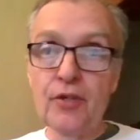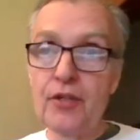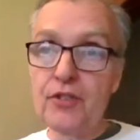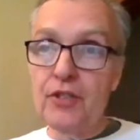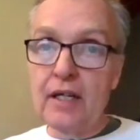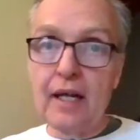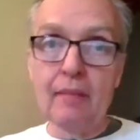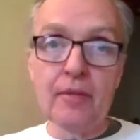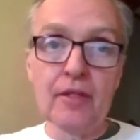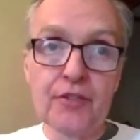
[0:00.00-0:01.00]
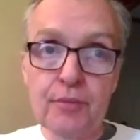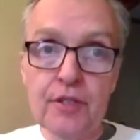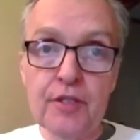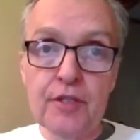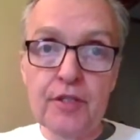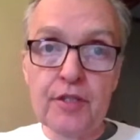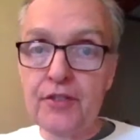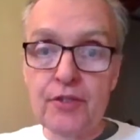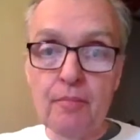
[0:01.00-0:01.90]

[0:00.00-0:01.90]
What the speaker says: So there's an ambulance response.